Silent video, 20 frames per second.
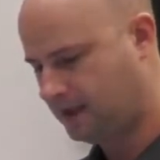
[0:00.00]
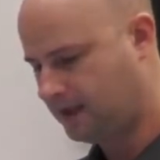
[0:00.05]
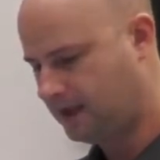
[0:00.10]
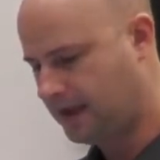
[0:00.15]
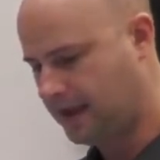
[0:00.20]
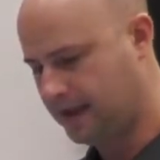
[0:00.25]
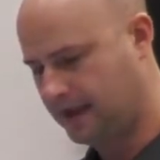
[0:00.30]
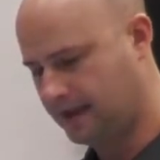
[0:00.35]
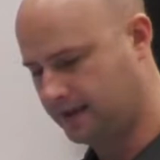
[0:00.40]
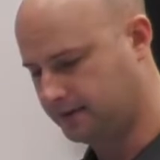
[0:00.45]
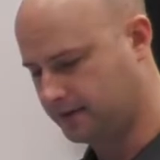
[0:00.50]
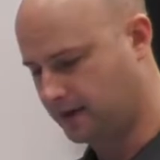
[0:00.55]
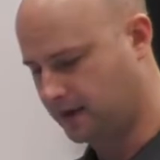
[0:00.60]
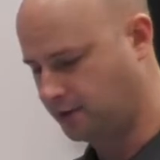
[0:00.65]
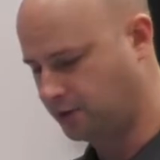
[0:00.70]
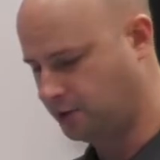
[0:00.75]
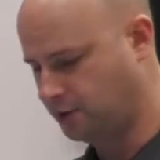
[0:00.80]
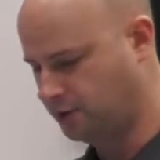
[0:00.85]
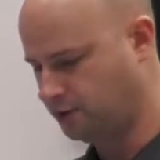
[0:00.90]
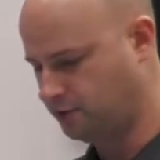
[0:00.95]
and a
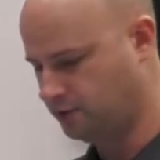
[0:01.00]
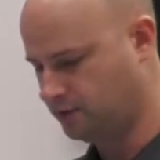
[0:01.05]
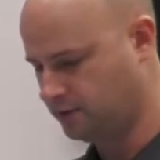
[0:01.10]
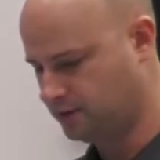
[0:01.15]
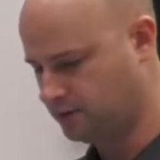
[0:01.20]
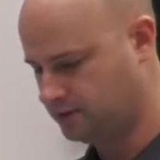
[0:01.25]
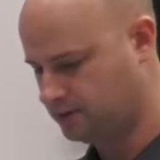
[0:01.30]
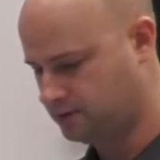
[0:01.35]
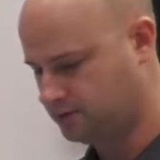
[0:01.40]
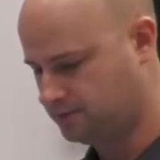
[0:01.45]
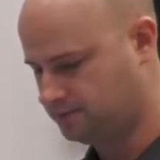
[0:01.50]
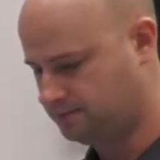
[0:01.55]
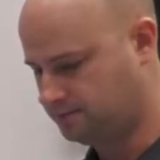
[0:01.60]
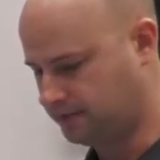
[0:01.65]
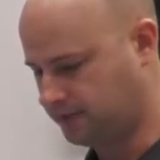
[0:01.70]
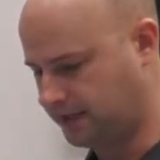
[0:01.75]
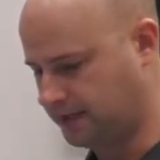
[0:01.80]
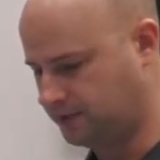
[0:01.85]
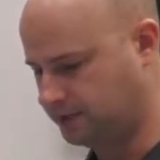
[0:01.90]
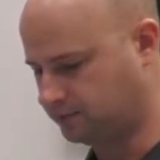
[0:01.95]
new
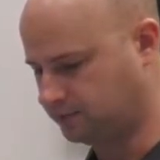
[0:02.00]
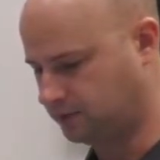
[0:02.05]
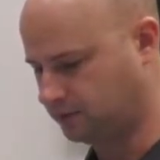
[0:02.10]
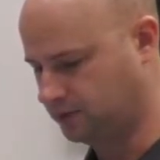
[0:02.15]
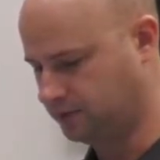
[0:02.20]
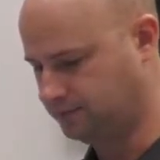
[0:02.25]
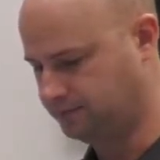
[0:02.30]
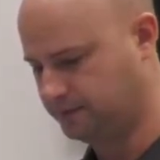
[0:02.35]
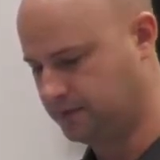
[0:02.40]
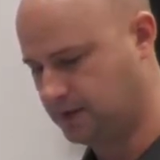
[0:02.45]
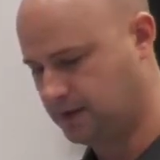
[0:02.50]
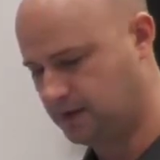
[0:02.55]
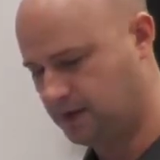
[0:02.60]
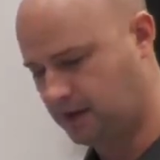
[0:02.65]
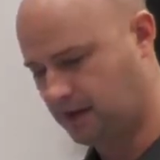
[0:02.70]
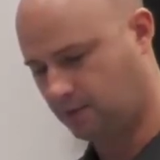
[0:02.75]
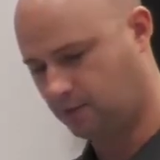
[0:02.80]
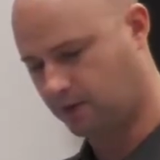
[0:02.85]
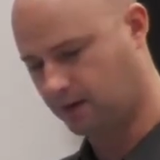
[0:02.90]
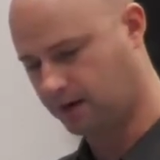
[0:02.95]
place rule,
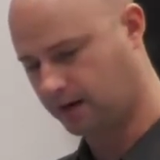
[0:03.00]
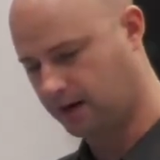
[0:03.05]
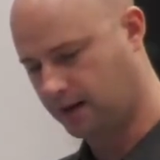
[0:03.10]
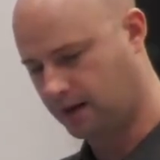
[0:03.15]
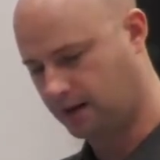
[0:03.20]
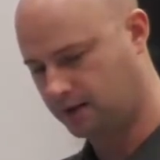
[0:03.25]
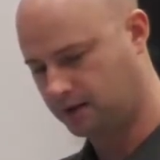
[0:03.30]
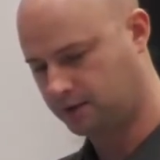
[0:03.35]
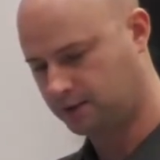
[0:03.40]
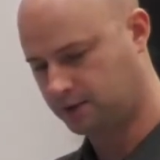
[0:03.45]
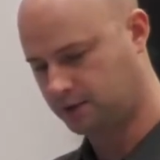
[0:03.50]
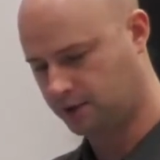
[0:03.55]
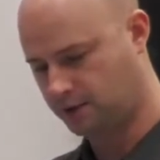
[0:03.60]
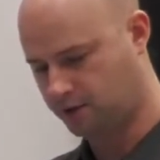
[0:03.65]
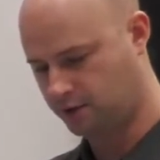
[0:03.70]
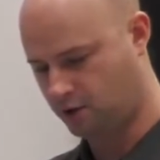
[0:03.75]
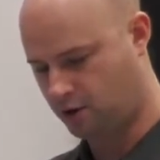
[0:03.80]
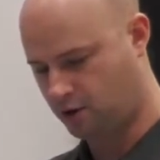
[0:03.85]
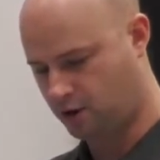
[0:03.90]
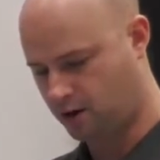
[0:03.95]
and we're going to
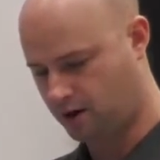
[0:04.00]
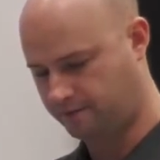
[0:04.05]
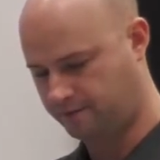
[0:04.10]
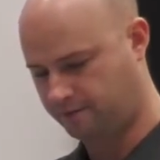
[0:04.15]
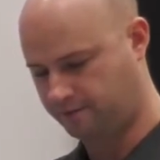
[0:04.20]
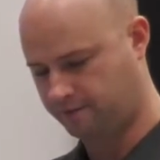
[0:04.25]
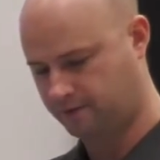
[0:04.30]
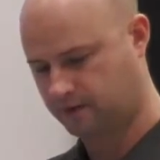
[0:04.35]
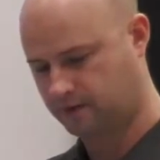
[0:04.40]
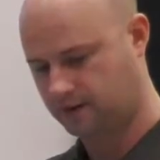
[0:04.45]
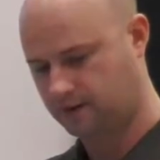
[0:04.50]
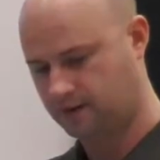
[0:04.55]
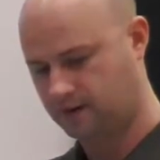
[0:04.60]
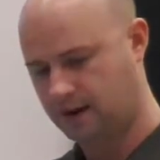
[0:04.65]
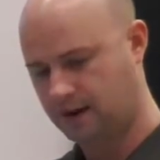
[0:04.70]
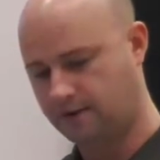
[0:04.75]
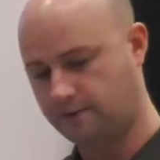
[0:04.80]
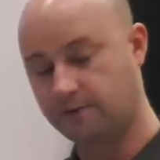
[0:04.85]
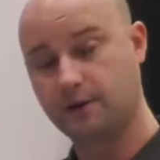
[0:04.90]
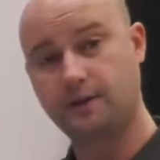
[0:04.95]
turn off
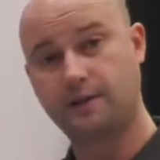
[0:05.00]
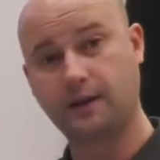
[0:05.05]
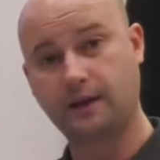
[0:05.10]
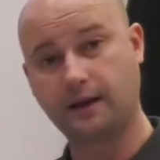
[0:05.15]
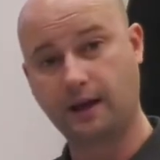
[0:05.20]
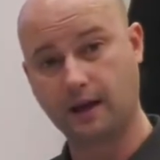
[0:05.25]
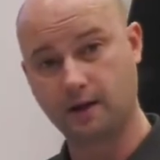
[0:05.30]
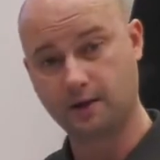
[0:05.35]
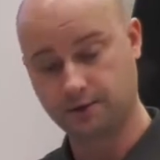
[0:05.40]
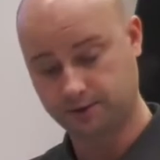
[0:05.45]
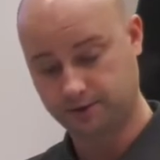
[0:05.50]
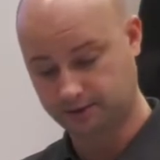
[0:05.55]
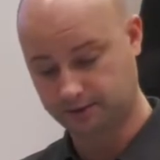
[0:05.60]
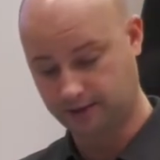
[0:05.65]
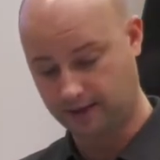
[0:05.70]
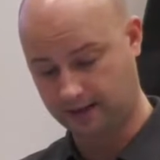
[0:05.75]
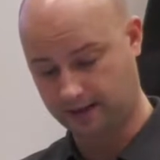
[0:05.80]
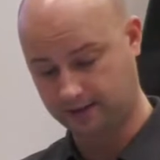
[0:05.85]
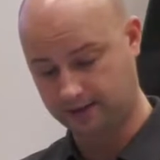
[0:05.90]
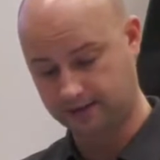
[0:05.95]
everything else
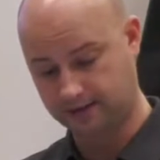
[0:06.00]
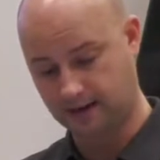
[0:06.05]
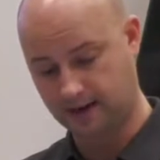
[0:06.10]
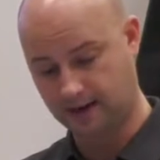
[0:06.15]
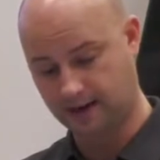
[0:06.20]
that's